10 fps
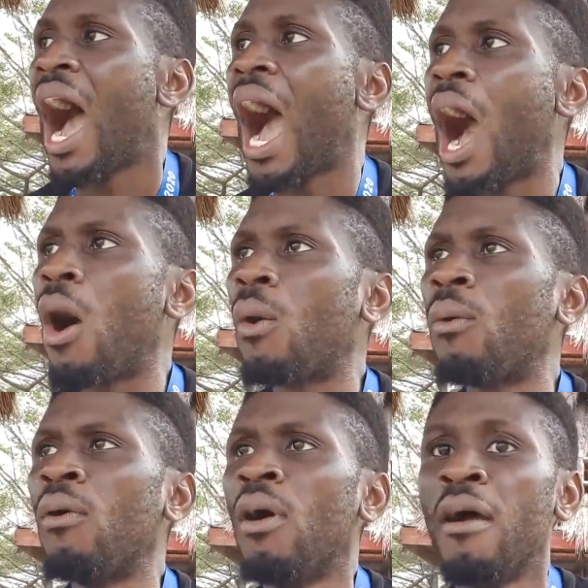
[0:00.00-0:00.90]
How
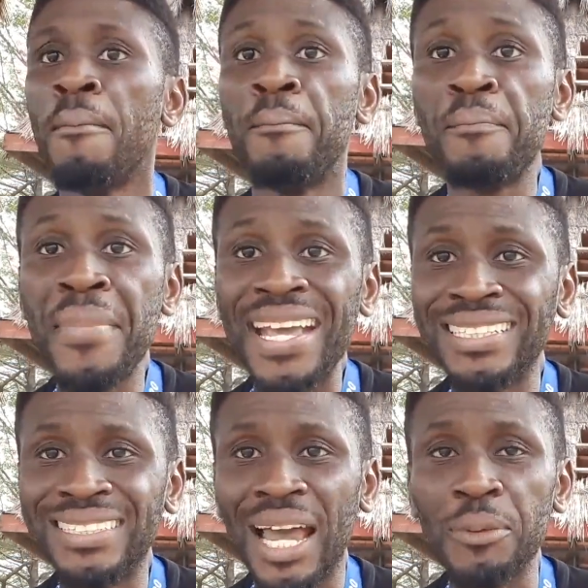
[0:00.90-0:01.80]

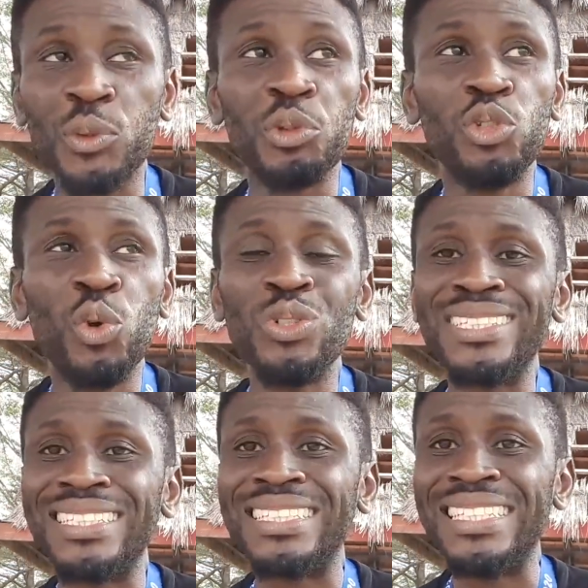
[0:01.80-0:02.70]
many times we
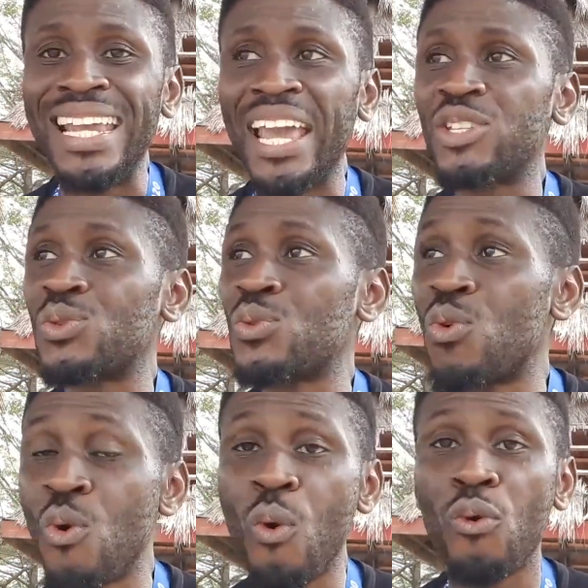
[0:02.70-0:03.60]
don't dare
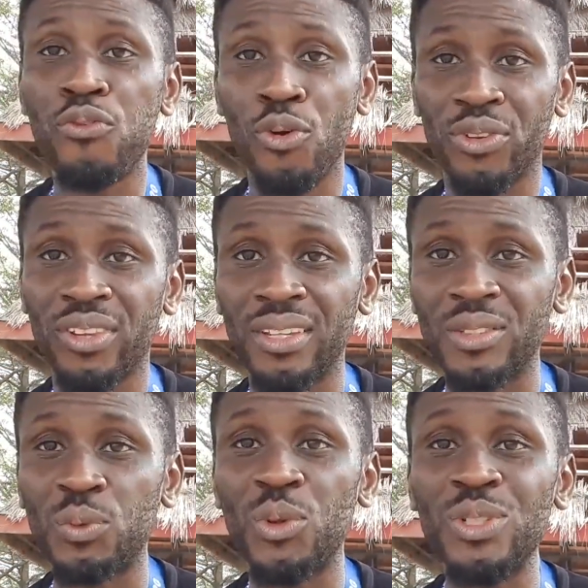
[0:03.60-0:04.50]
to go for
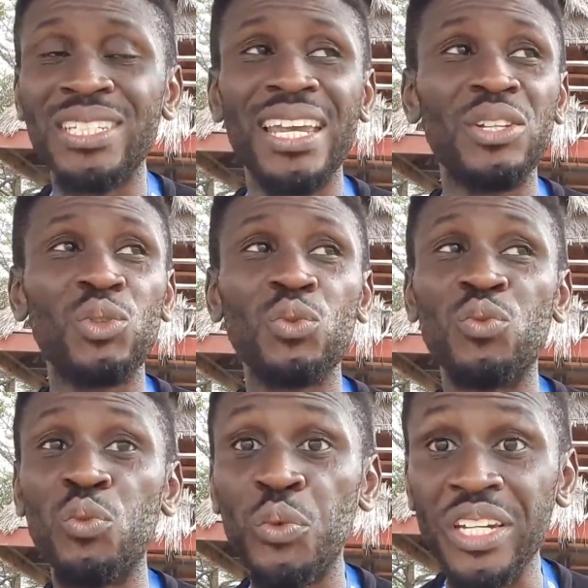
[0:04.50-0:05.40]
things we don't dare to
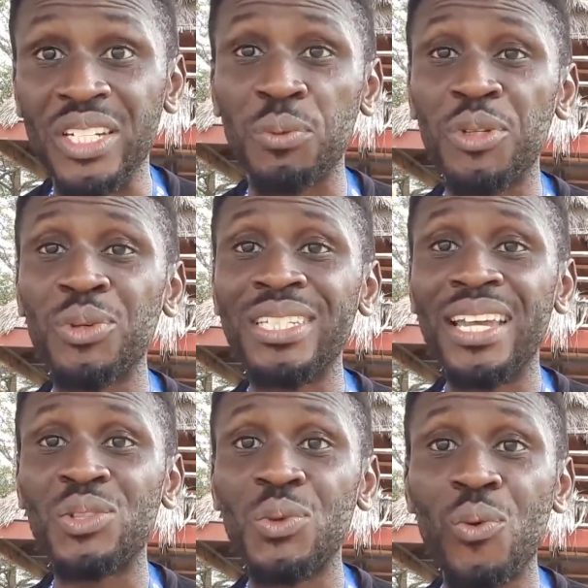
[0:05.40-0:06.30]
reach we don't
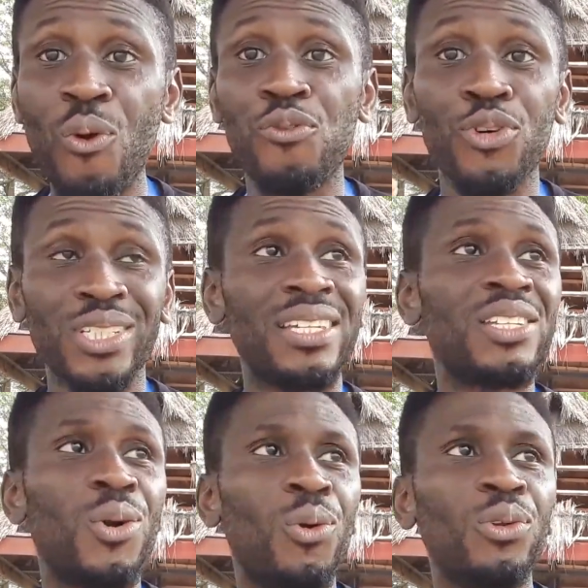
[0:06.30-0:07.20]
dare to go for
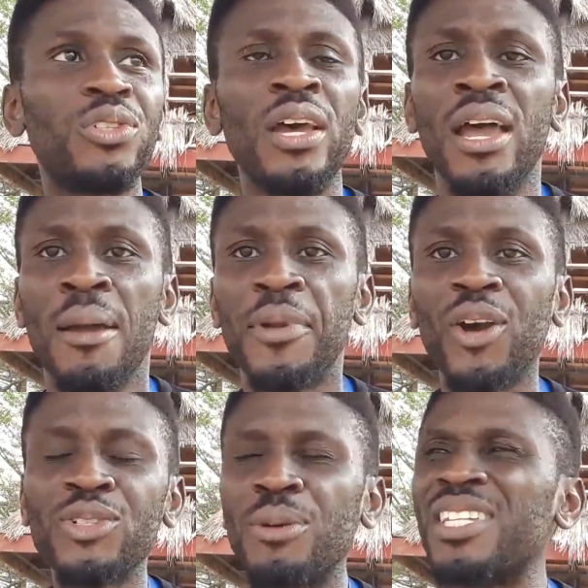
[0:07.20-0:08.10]
setting goals
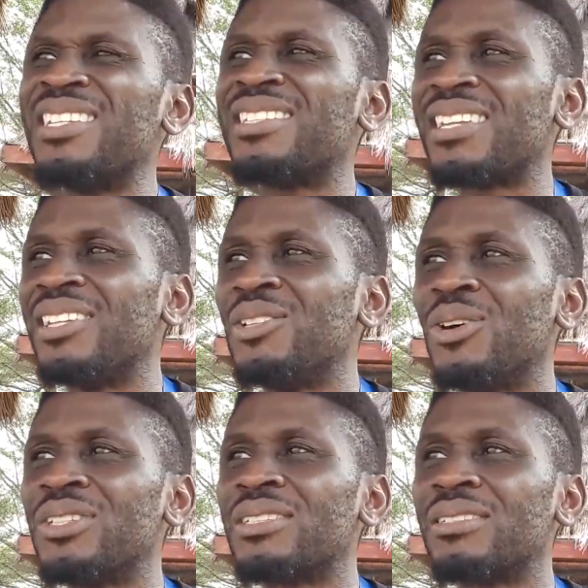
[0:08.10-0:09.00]
because something is telling
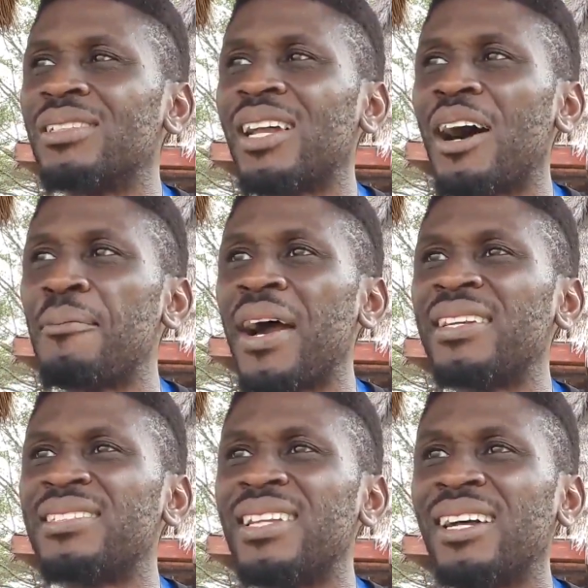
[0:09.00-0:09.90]
us in our
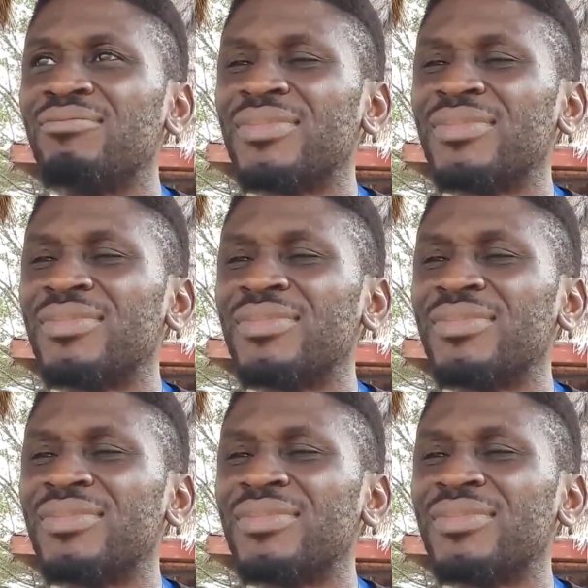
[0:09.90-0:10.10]
minds that